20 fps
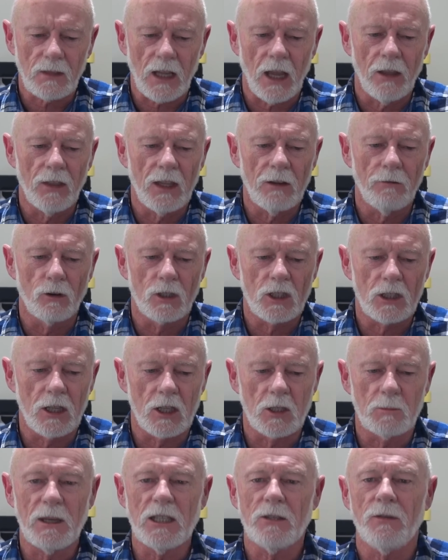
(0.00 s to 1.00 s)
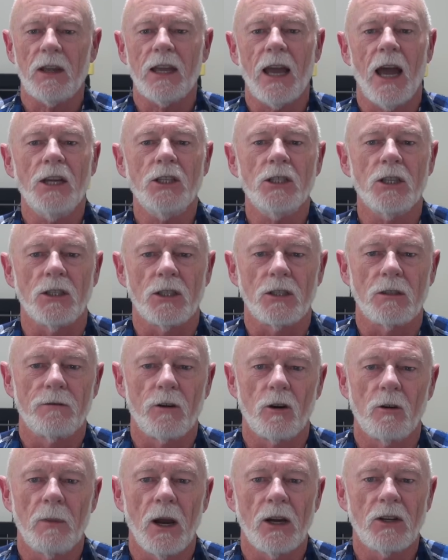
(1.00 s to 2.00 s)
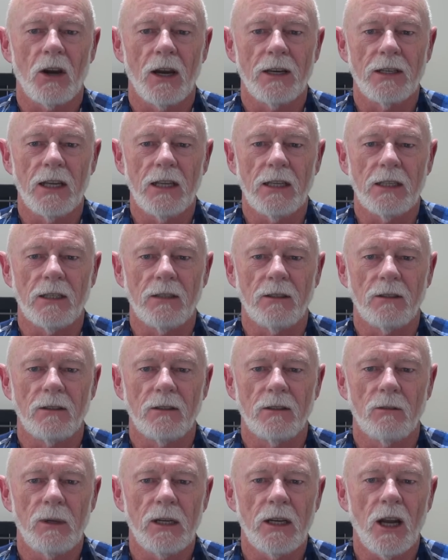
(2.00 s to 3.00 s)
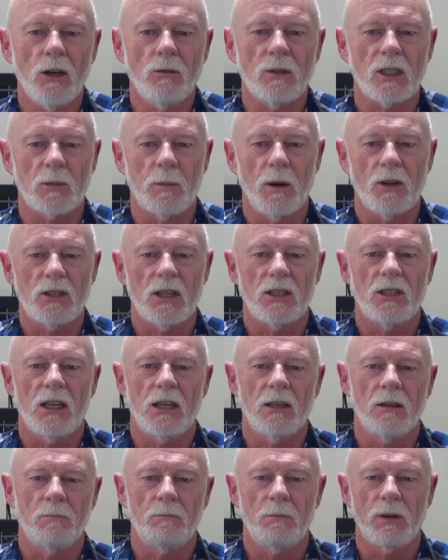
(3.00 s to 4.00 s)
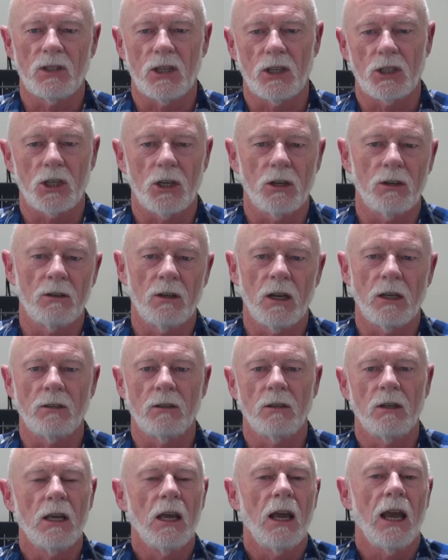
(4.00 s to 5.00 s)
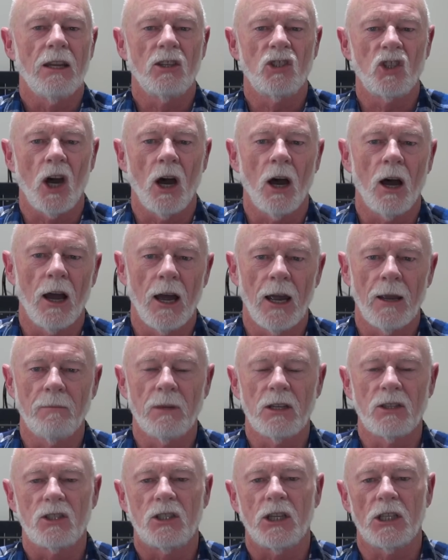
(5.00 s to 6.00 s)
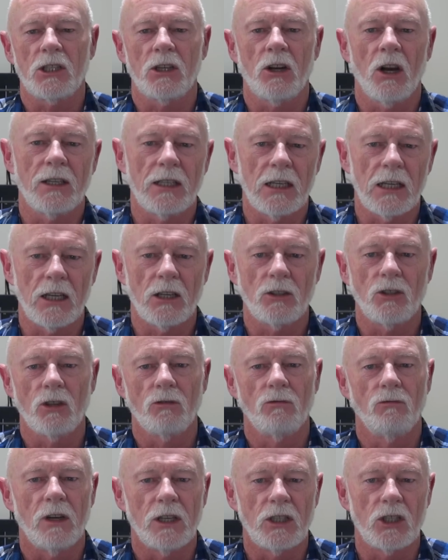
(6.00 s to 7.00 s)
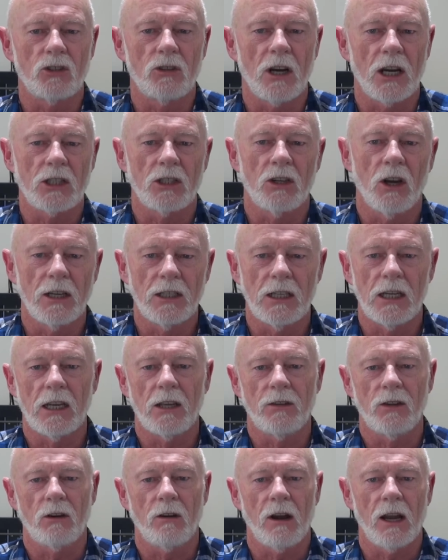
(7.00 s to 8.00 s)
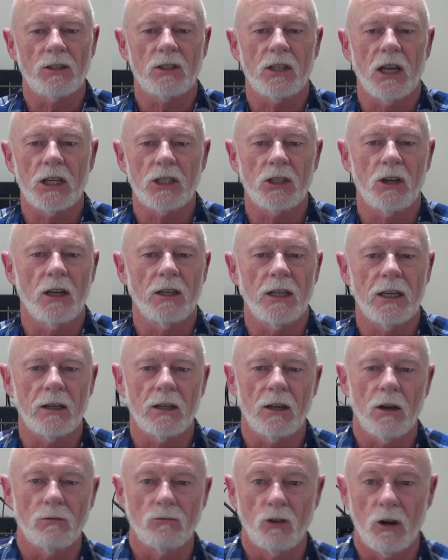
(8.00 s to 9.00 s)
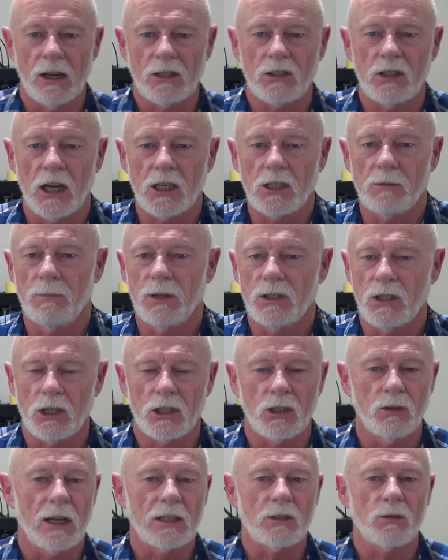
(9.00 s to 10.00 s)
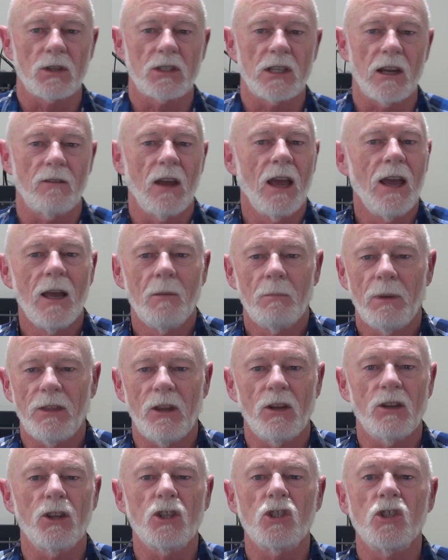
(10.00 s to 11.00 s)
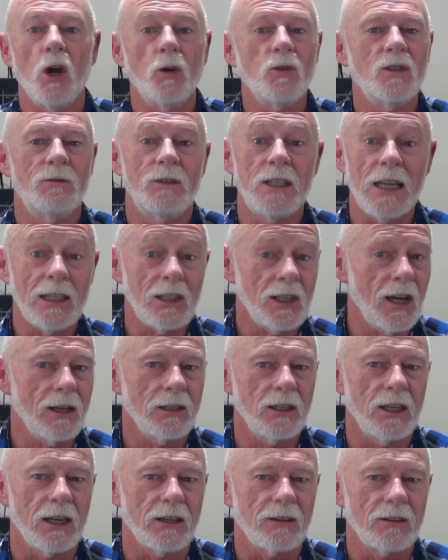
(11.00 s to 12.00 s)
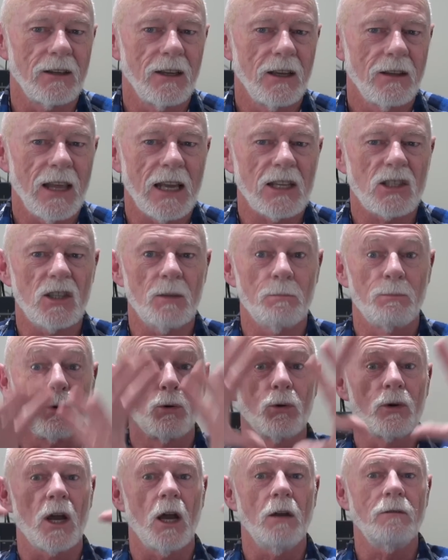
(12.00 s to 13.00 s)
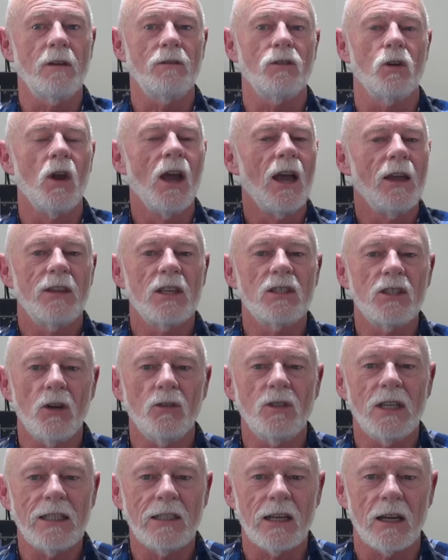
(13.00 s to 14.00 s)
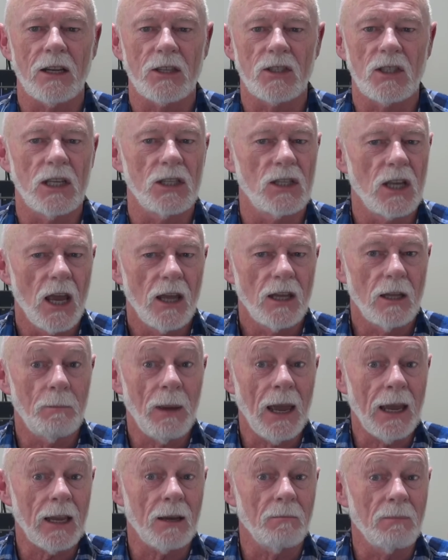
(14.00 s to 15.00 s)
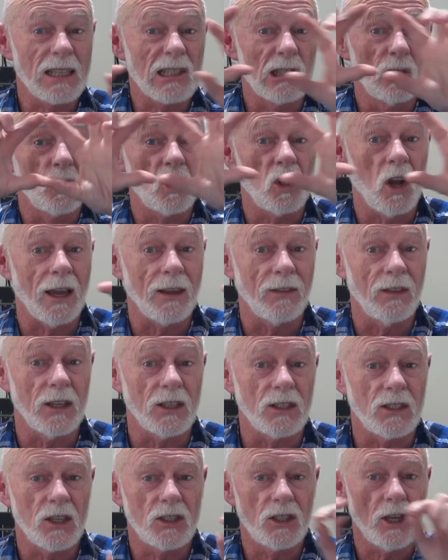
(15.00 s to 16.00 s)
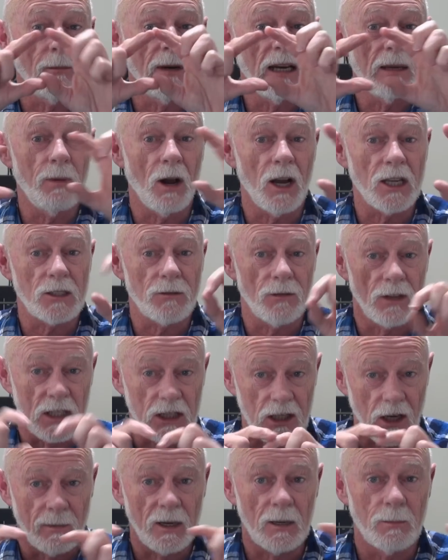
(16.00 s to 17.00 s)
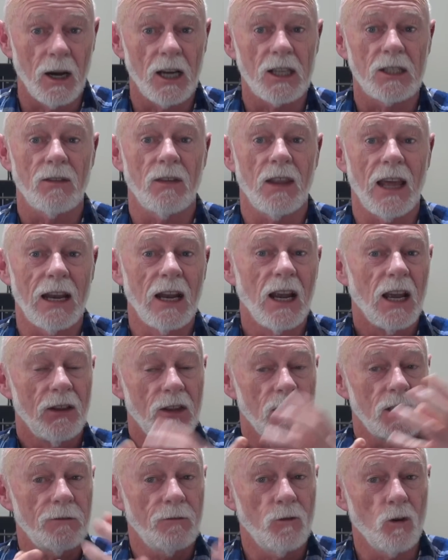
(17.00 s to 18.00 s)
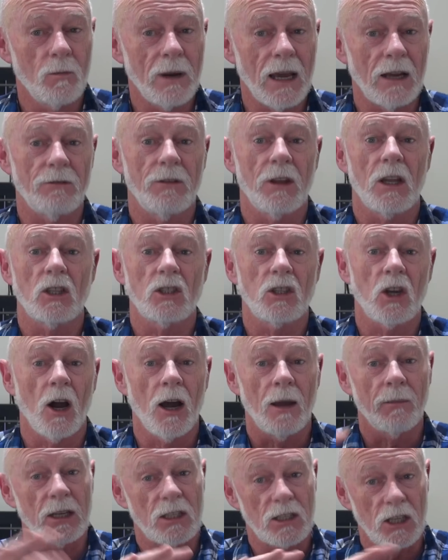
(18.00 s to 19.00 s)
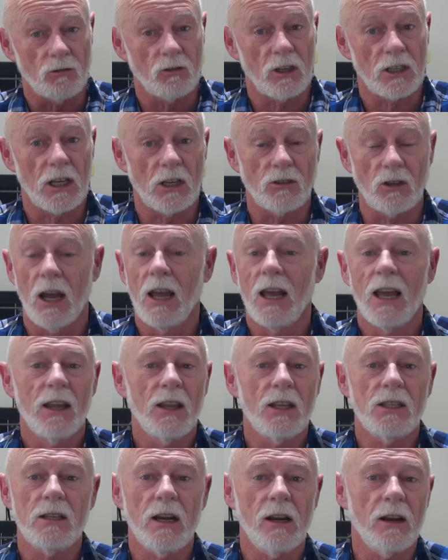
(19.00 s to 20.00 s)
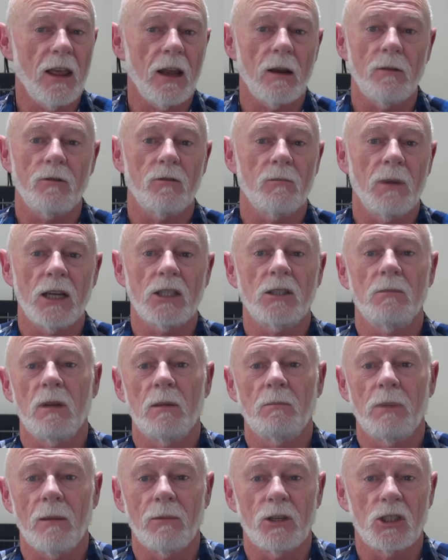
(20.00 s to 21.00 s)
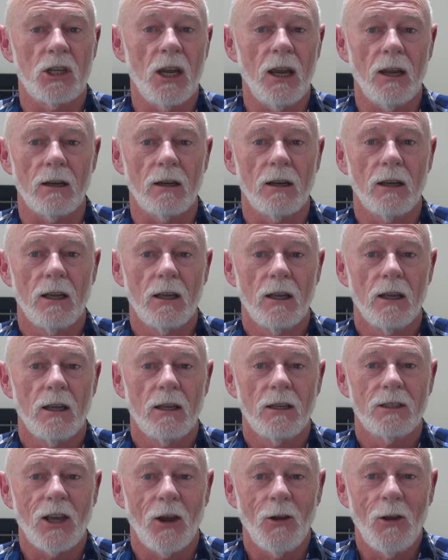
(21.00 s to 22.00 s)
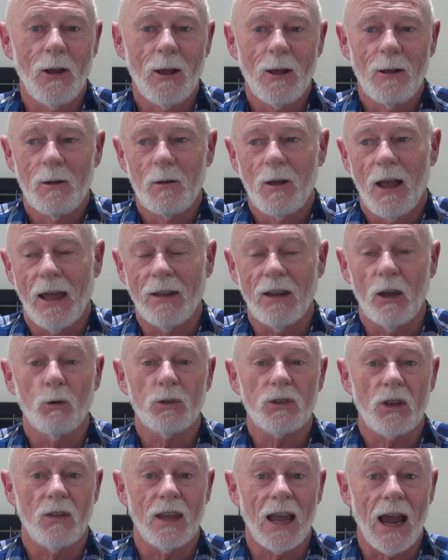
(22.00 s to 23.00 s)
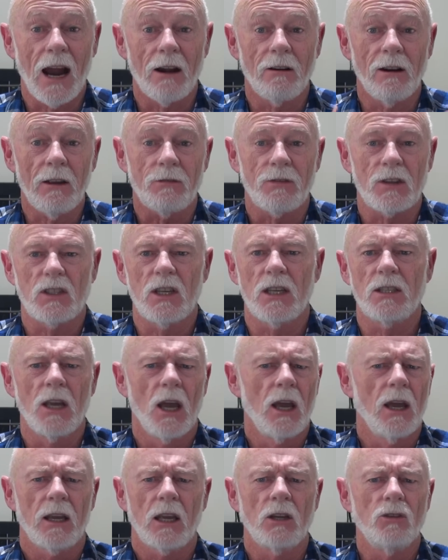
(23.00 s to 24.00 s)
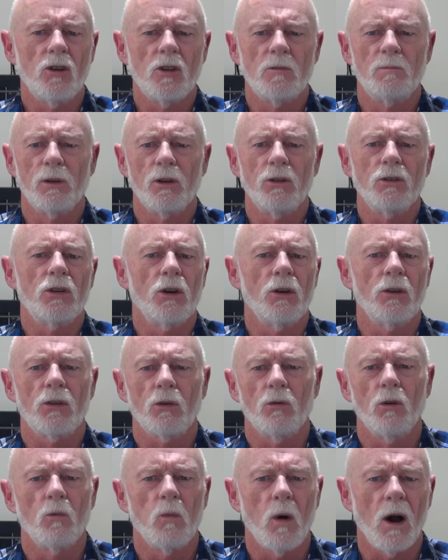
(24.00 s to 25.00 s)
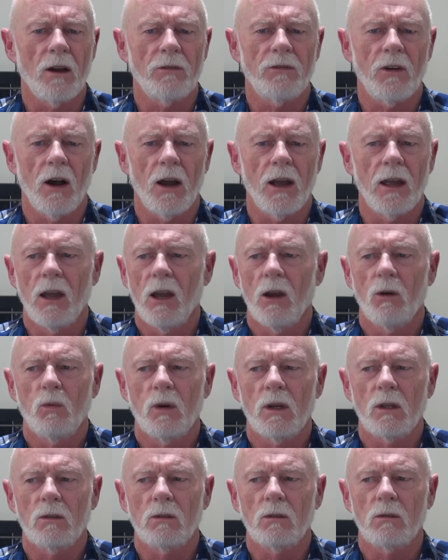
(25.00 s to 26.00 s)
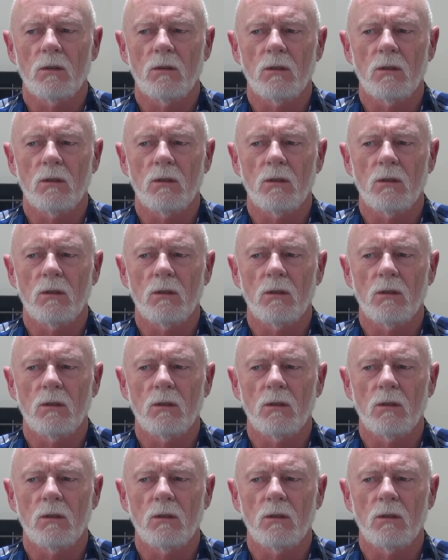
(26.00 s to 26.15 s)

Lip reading: the specifications for remote ID, we know it's supposed to send position and time and session ID and your registration ID and the ground station ID or ground station position, all that sort of stuff, but there's no detail yet. That's the broad overview. There's no detail that says the packet must look like this, so many bytes for this, so many bytes for that, this format for the time, etc., etc. There's none of that information being published yet. So, and also the RF, it says can use Bluetooth or Wi-Fi. Well,